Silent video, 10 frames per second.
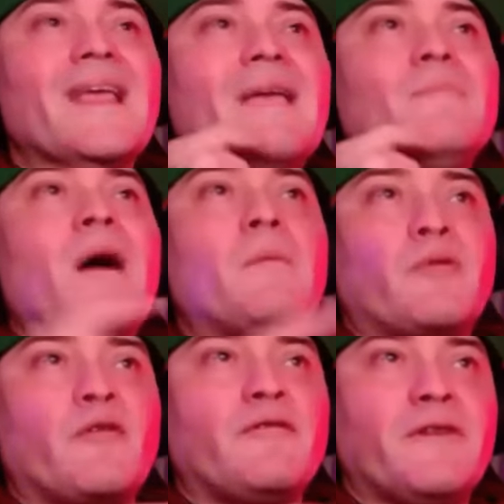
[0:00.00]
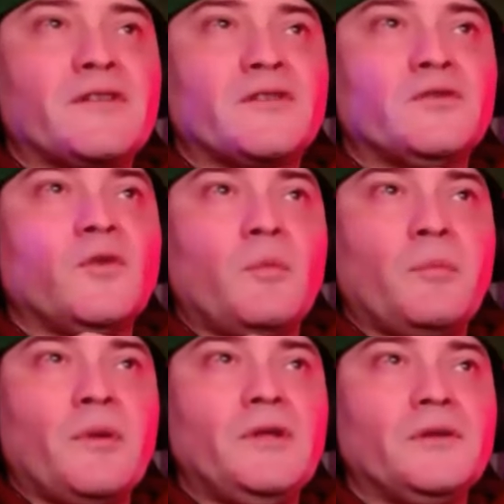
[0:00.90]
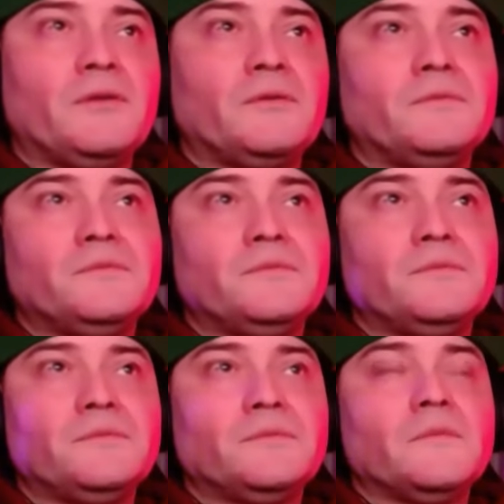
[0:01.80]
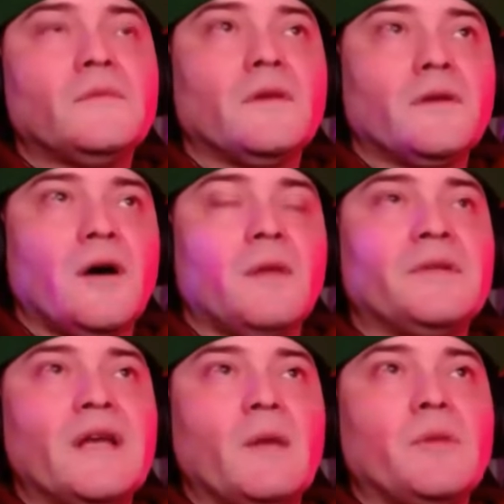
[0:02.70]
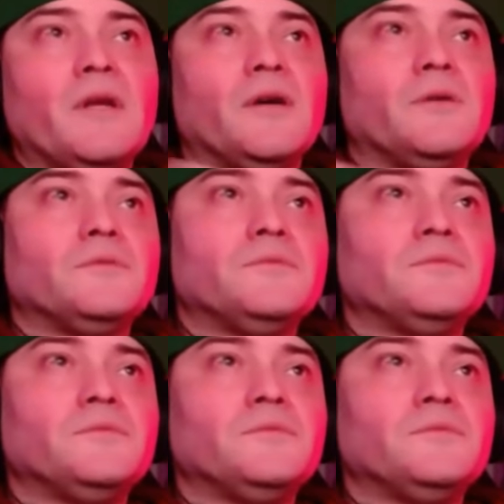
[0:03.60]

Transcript: In my professional opinion, comment down below.